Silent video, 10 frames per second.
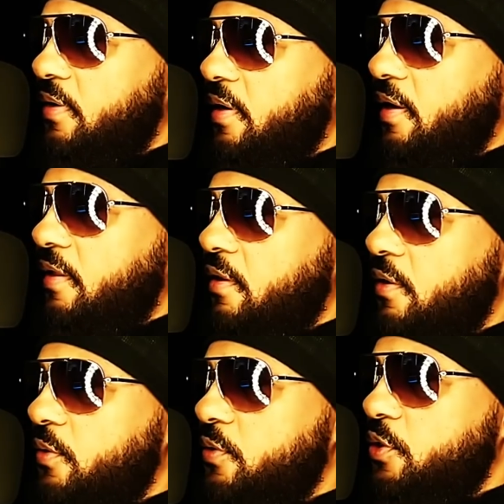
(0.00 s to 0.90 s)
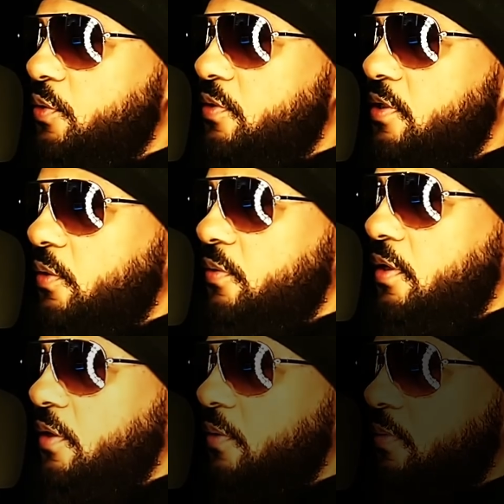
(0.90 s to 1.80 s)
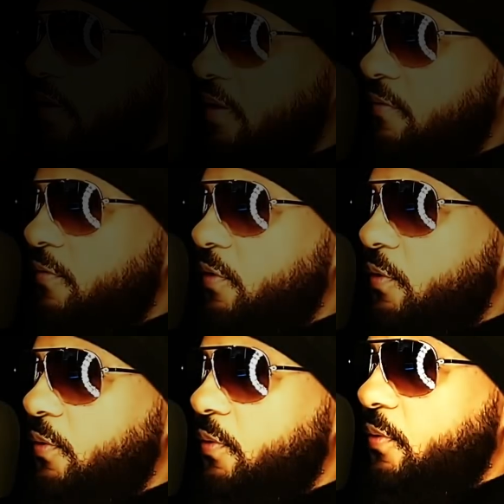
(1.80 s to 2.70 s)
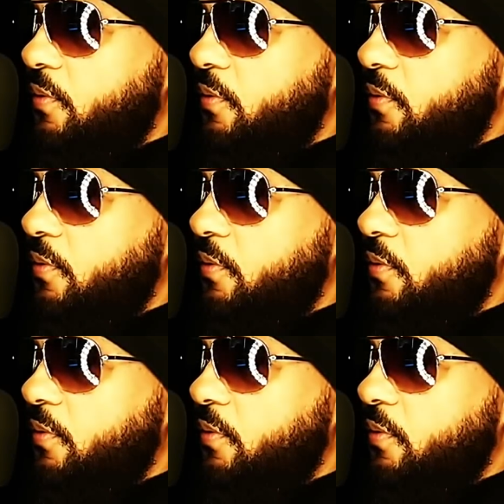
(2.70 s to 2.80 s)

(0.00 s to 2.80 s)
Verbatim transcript: and those you don't know. If you